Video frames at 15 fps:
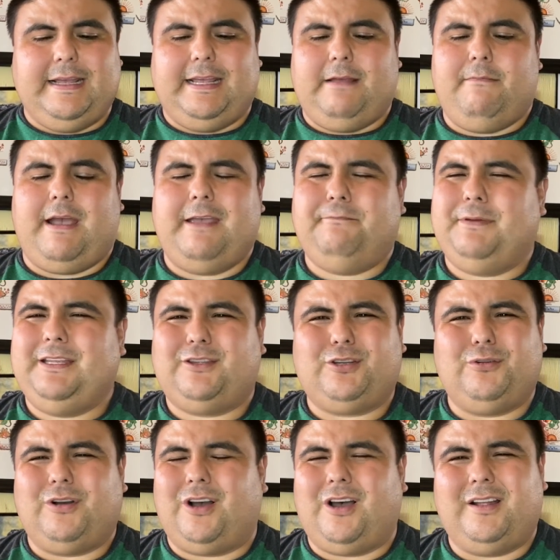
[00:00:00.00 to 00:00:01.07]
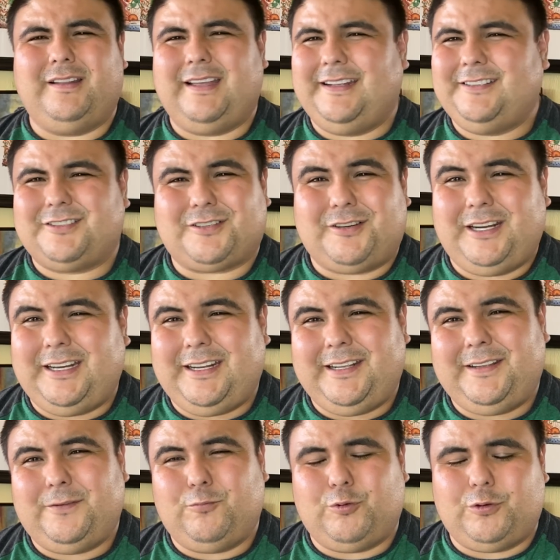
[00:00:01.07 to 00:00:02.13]
It might be through an online
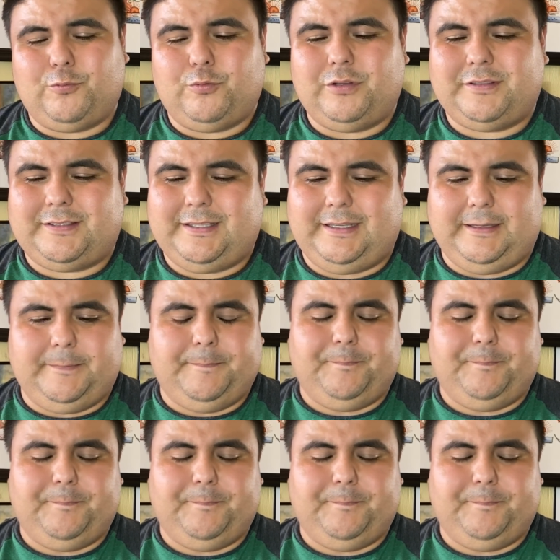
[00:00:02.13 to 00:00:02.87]
screening. We'll see.